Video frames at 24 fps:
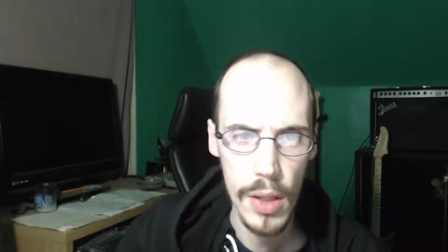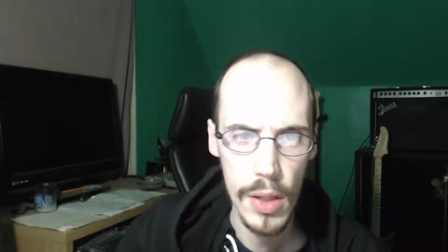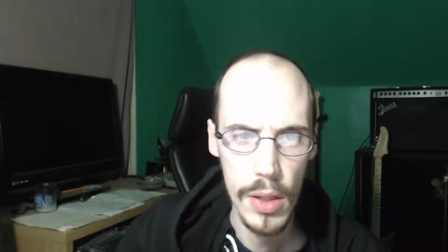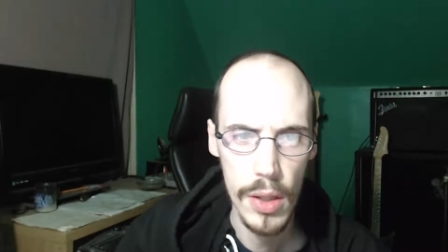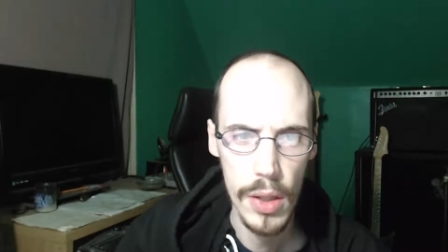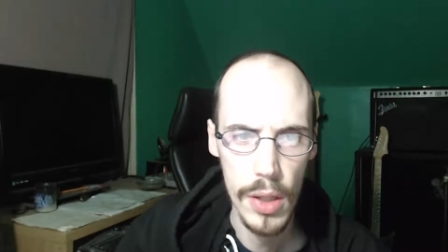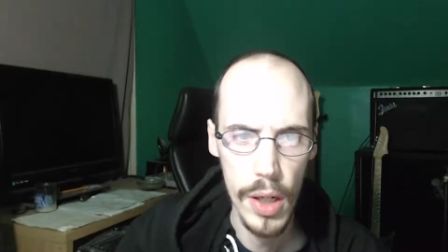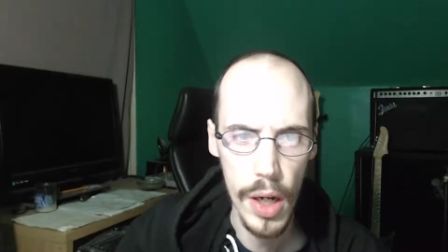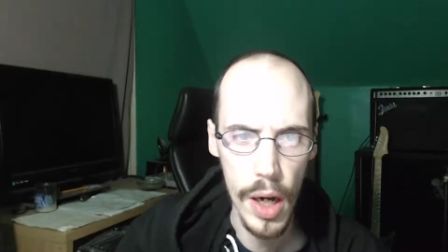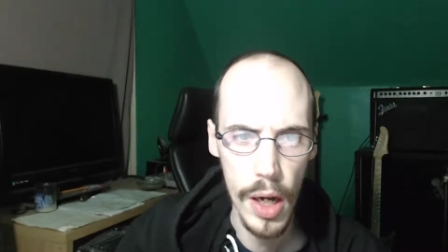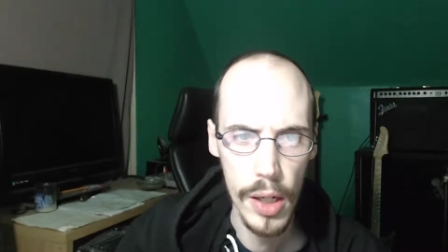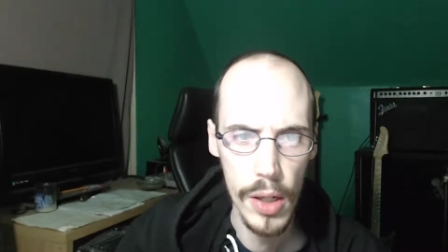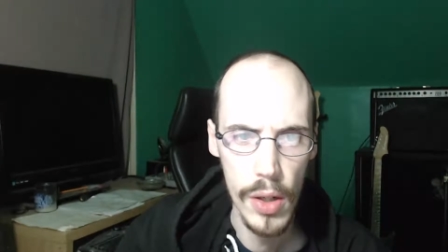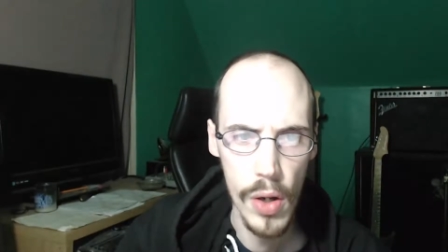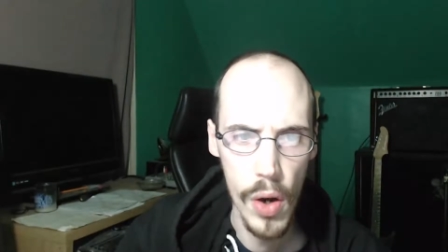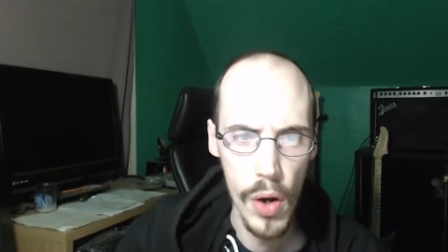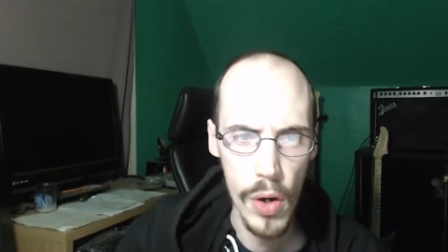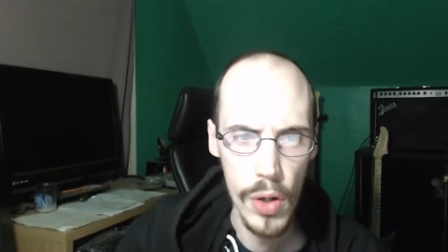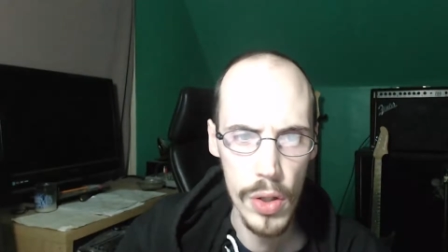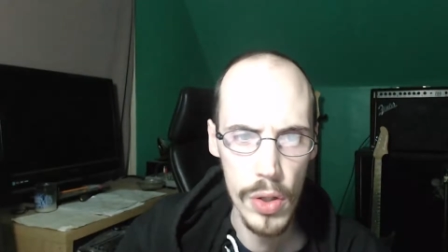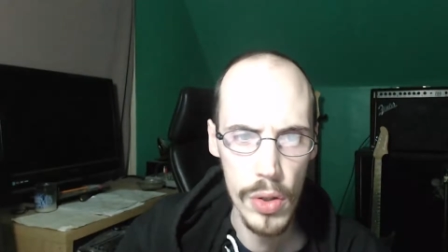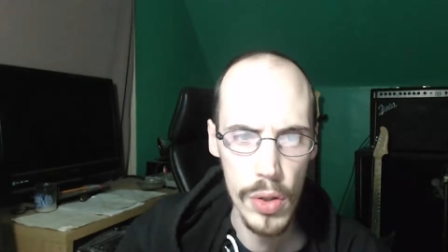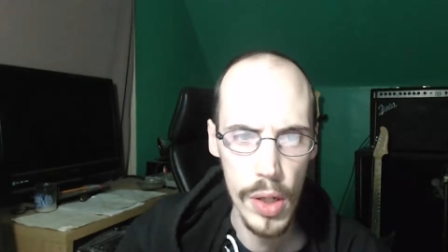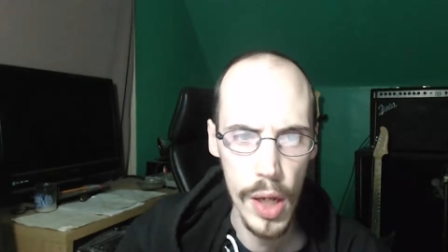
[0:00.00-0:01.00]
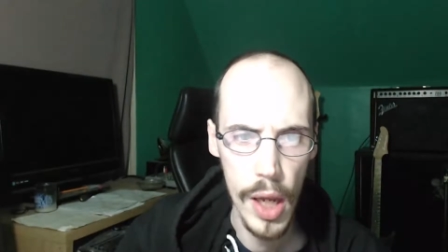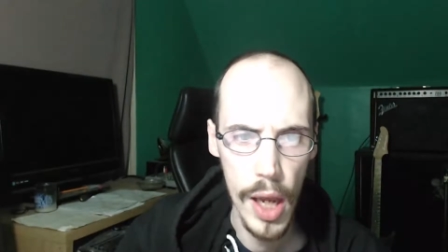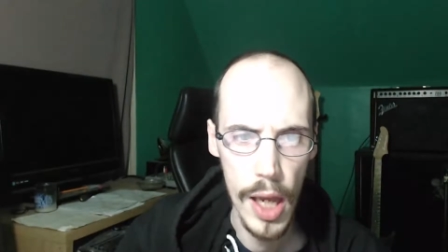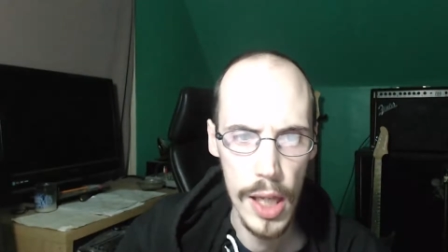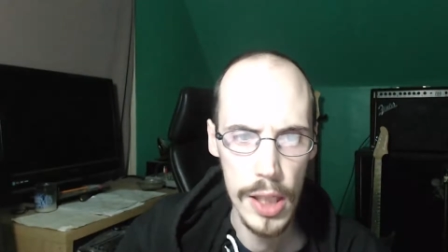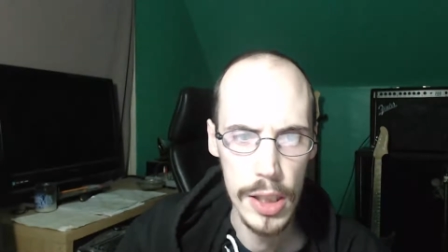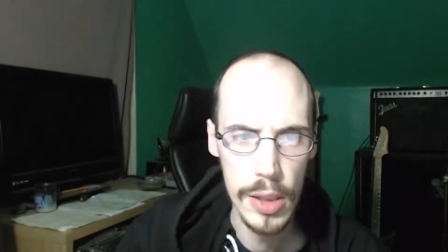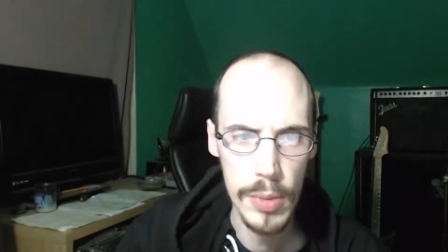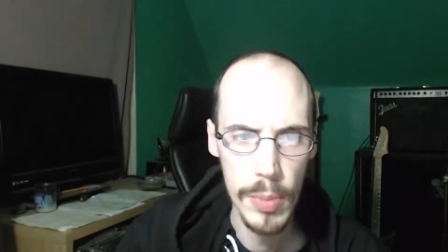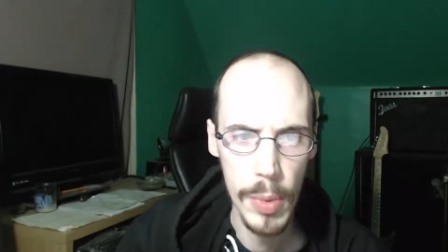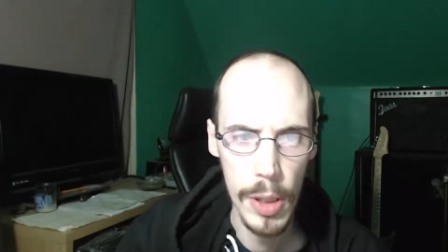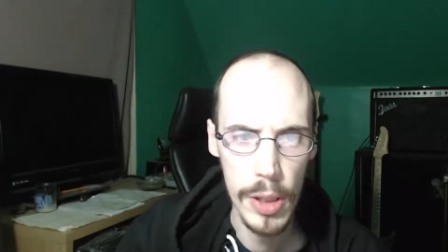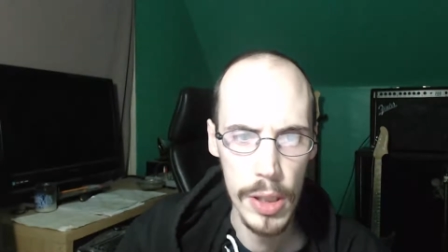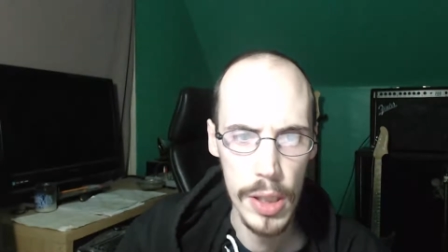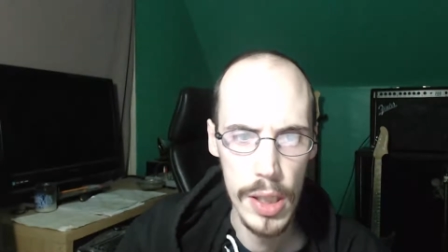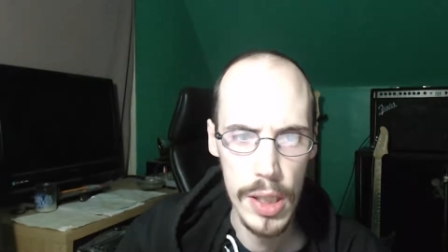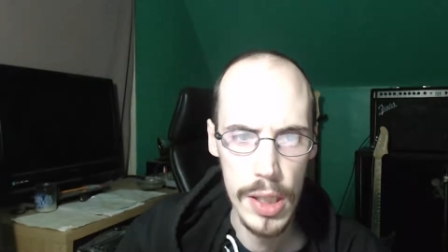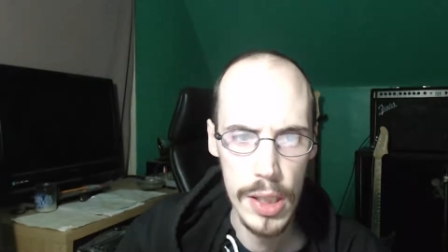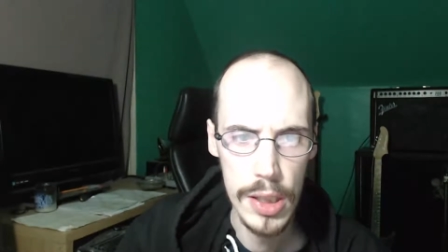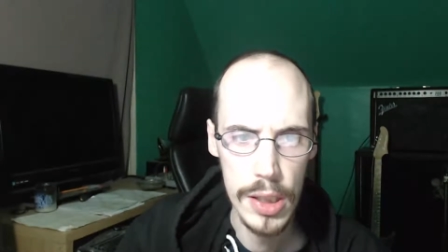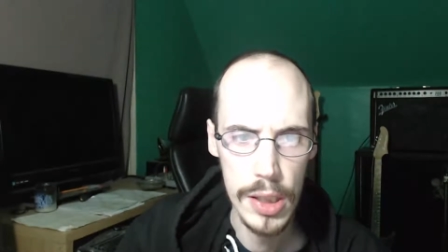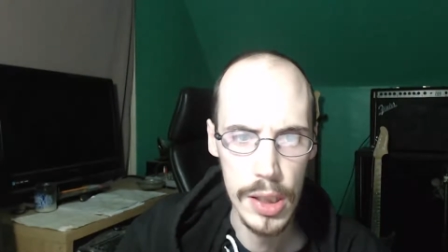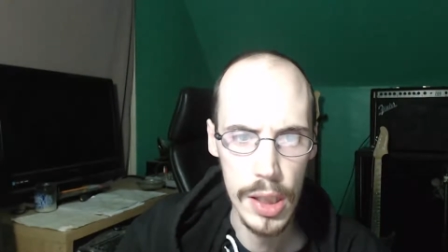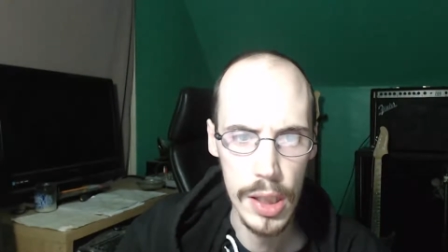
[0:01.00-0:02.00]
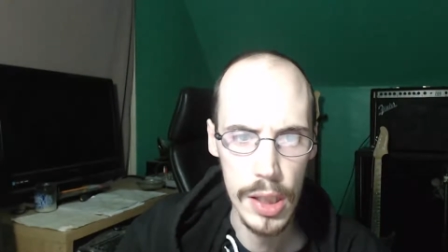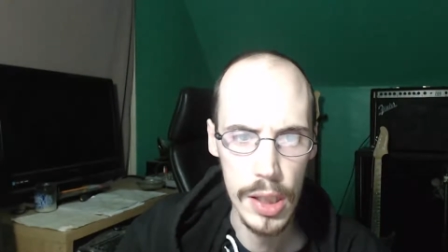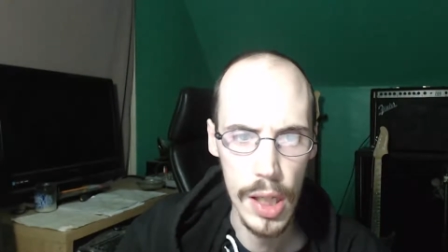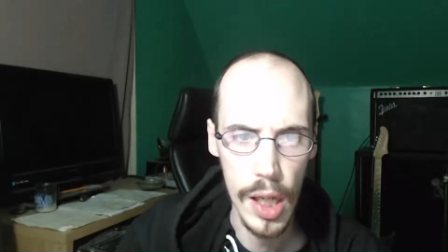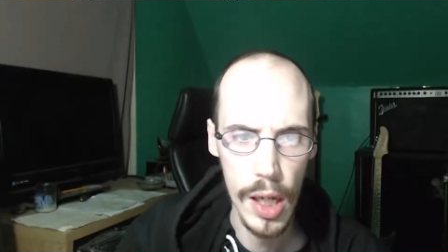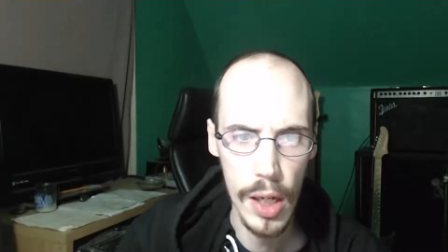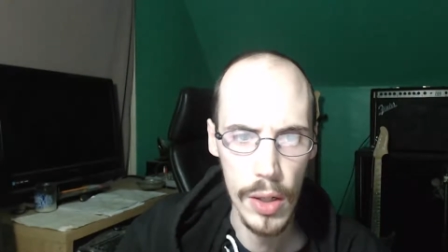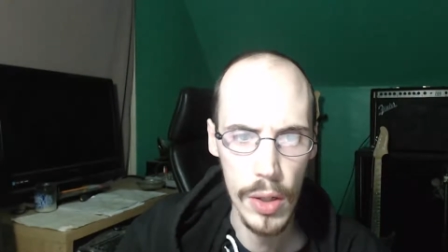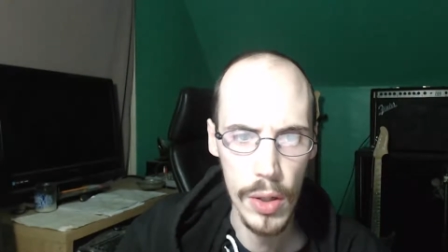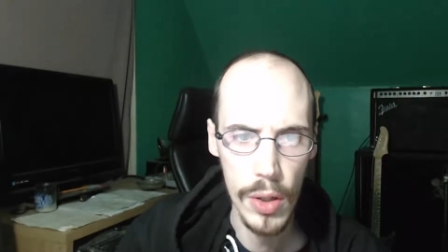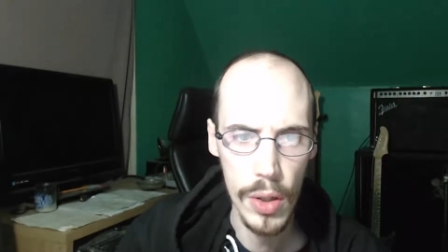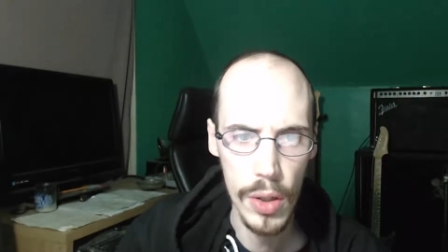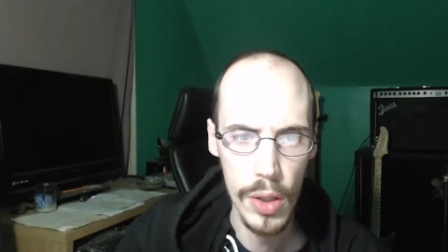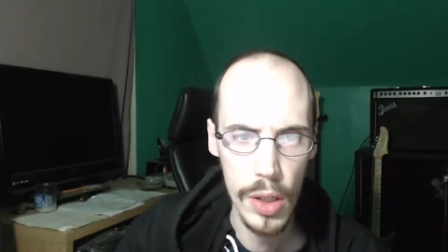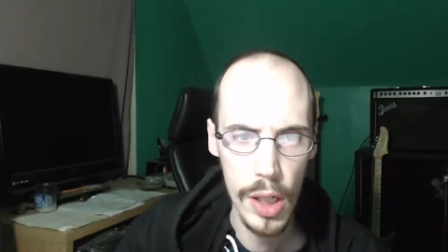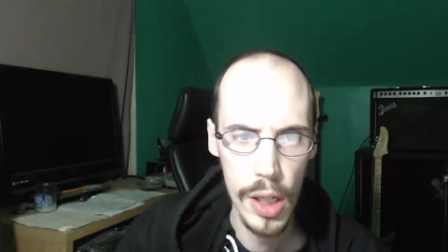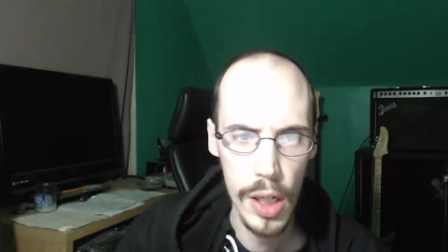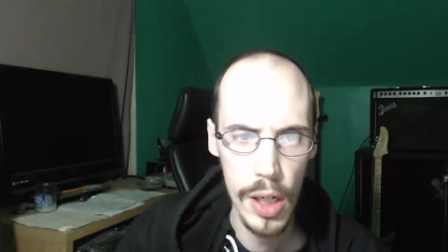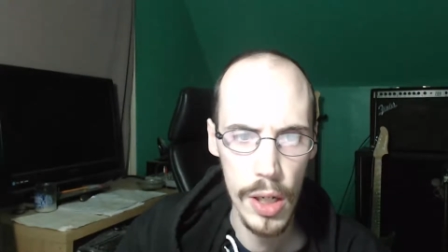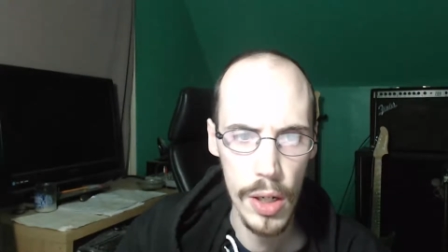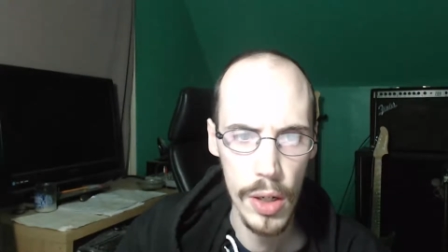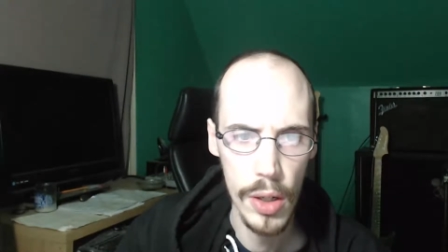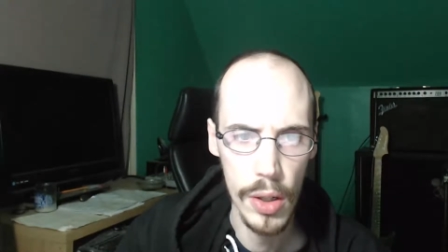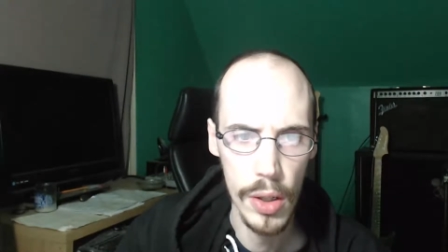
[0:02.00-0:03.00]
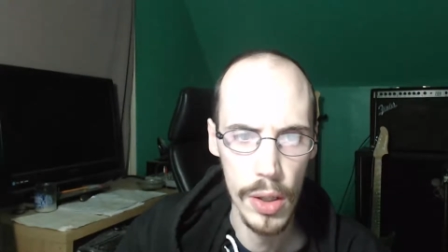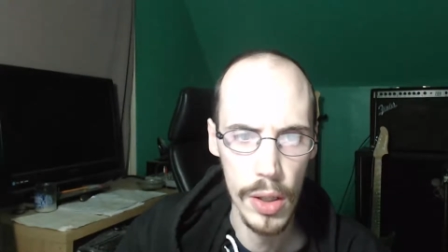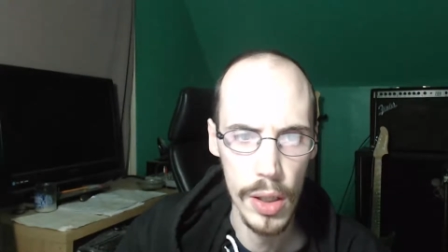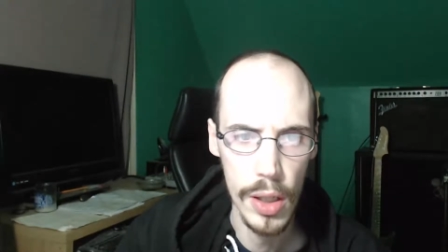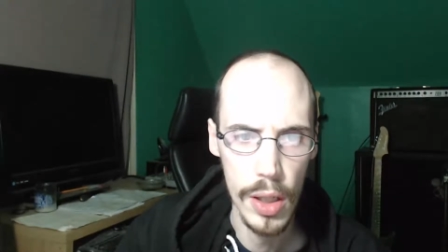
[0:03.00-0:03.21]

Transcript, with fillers: Then I call you to ask about the incident that occurred here